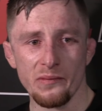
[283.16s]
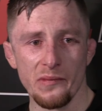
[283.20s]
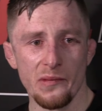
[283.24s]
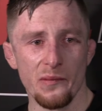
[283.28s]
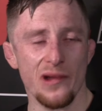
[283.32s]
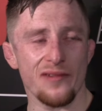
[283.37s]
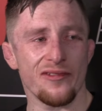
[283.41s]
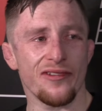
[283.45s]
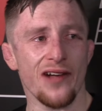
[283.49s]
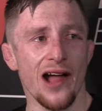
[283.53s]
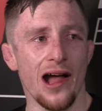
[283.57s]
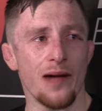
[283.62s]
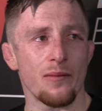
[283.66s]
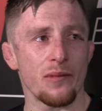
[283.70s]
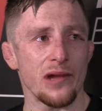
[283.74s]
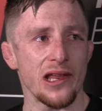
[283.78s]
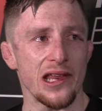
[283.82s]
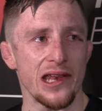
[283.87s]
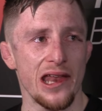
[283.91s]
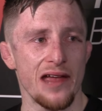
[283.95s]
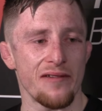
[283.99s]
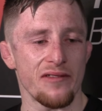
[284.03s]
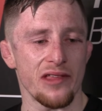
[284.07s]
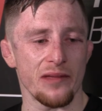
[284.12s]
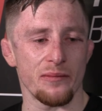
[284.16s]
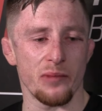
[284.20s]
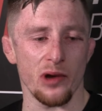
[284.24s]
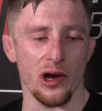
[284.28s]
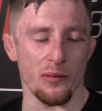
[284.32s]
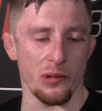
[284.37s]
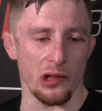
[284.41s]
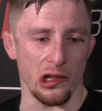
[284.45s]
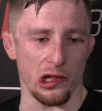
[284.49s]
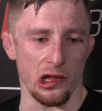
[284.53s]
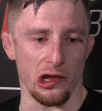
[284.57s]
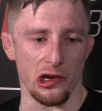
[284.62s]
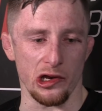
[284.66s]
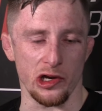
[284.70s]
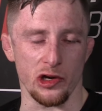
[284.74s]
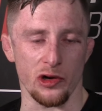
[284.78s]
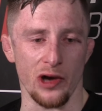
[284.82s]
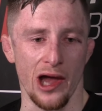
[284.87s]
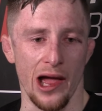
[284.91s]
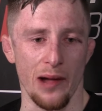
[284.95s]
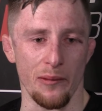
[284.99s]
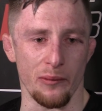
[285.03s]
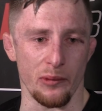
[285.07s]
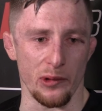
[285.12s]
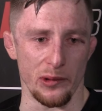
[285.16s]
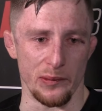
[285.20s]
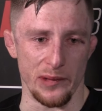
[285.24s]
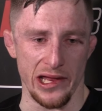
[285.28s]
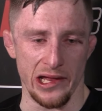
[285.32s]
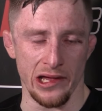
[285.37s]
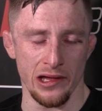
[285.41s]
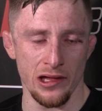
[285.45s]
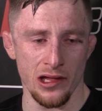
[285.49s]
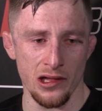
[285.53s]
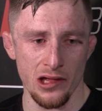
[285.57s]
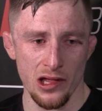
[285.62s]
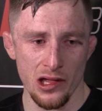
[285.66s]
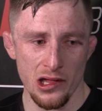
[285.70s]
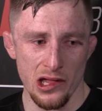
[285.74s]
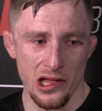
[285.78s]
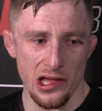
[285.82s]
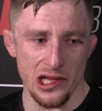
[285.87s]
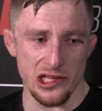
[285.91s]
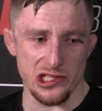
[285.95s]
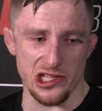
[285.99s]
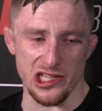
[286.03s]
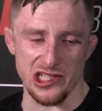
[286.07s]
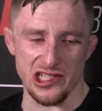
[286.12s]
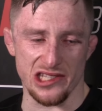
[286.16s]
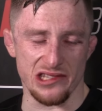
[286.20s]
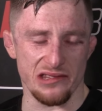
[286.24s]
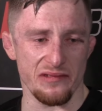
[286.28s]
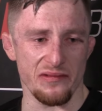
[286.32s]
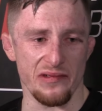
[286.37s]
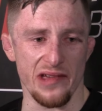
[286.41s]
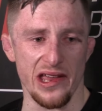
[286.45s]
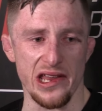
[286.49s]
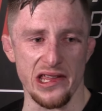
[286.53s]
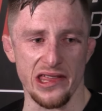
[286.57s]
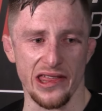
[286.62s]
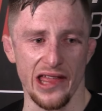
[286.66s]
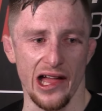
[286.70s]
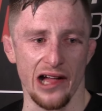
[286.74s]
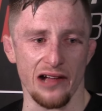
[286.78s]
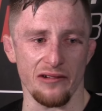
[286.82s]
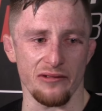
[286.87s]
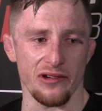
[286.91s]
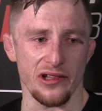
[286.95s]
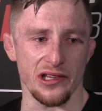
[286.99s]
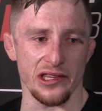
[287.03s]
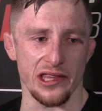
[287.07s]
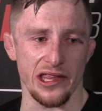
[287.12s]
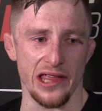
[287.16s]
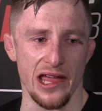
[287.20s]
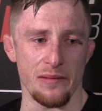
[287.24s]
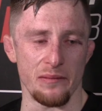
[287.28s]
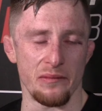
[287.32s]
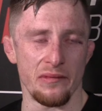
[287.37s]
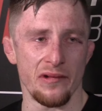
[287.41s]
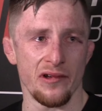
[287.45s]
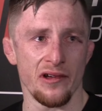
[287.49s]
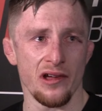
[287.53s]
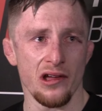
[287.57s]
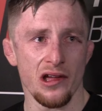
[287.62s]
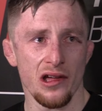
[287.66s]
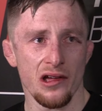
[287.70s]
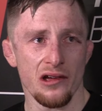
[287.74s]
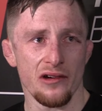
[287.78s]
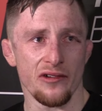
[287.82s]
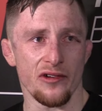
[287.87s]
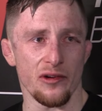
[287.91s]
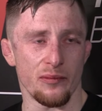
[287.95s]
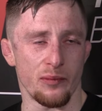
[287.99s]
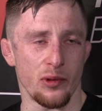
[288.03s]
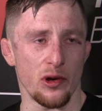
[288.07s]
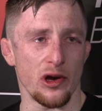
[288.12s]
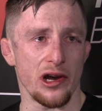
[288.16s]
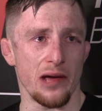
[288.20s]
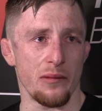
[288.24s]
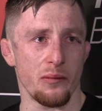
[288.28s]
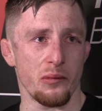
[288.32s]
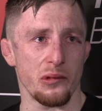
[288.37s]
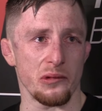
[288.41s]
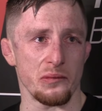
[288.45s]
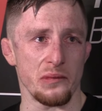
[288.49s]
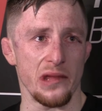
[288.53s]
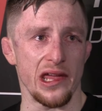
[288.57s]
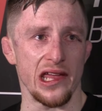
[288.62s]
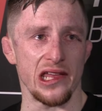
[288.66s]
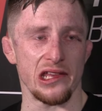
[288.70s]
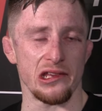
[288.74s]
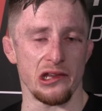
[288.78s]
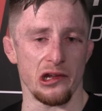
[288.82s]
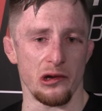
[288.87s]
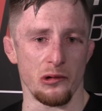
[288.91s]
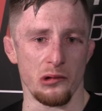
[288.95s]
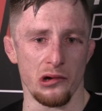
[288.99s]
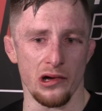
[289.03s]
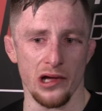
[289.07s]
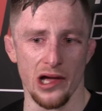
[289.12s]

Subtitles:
My family and everything put up a lot of crap with me. Just very thankful to them for putting up with me, you know.